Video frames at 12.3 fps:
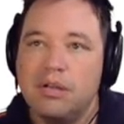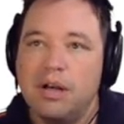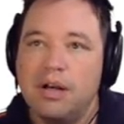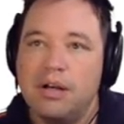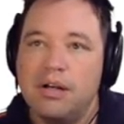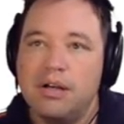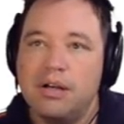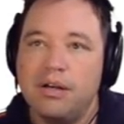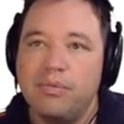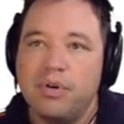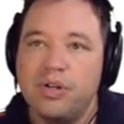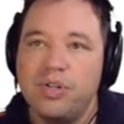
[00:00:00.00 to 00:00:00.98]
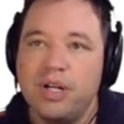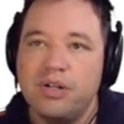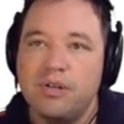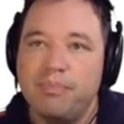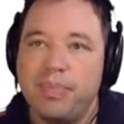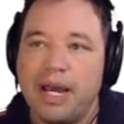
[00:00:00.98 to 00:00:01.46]
We're going to
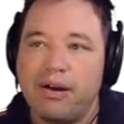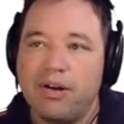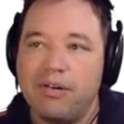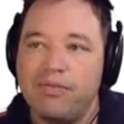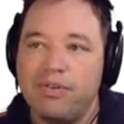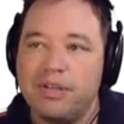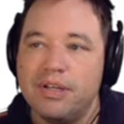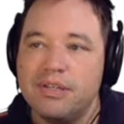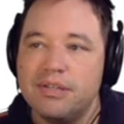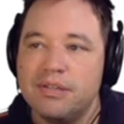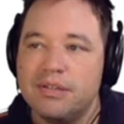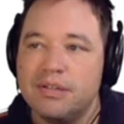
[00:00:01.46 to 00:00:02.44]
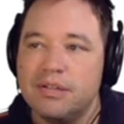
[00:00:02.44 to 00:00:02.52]
change the background for this.